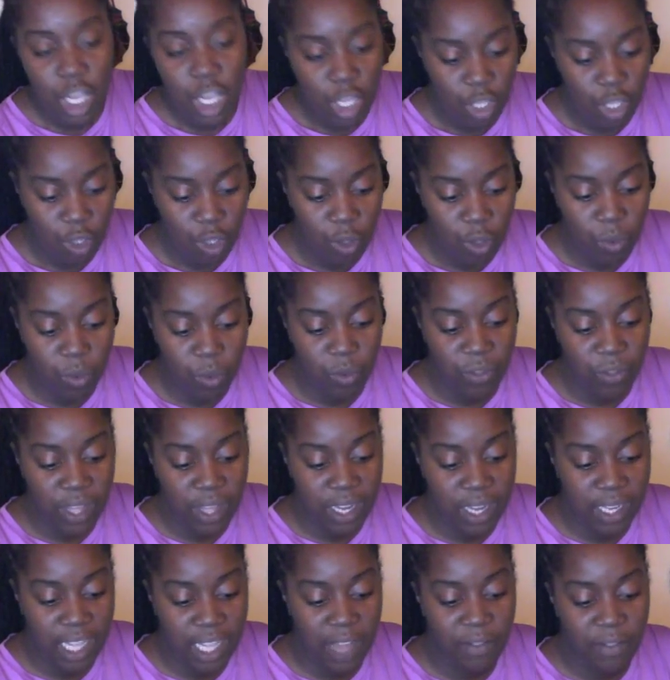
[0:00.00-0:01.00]
you will
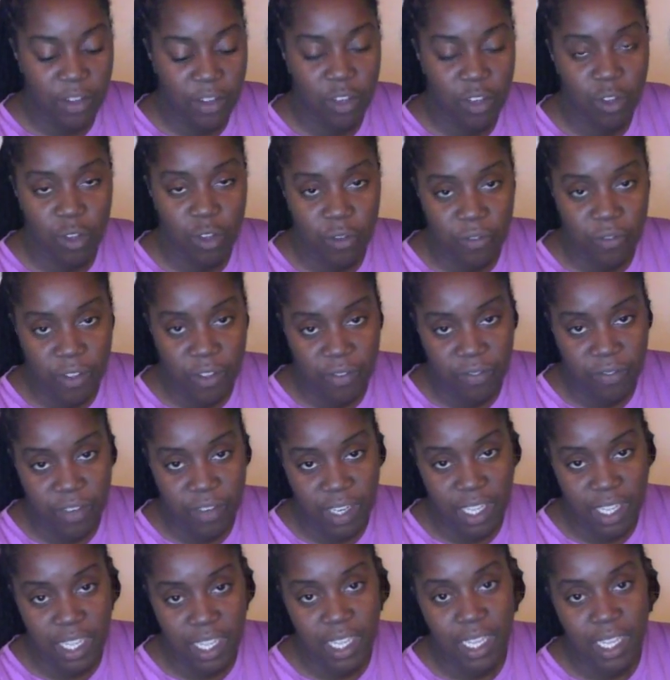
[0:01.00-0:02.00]
then get the
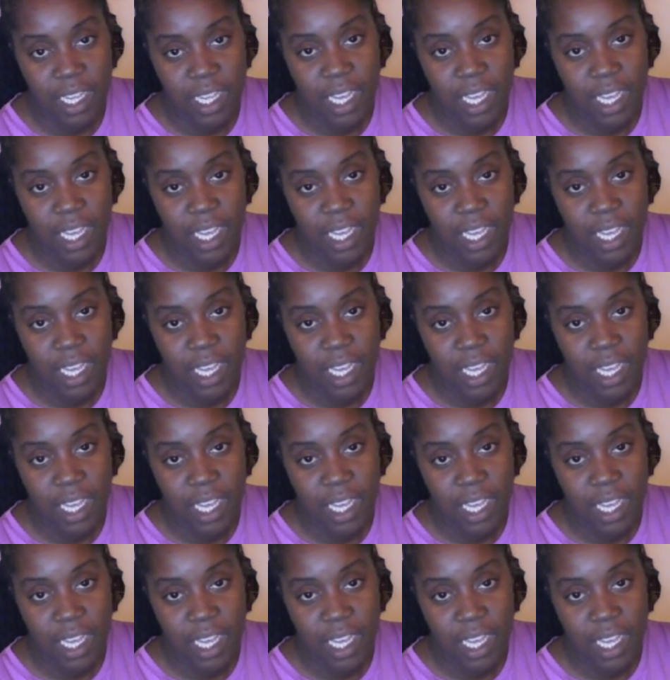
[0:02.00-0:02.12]
250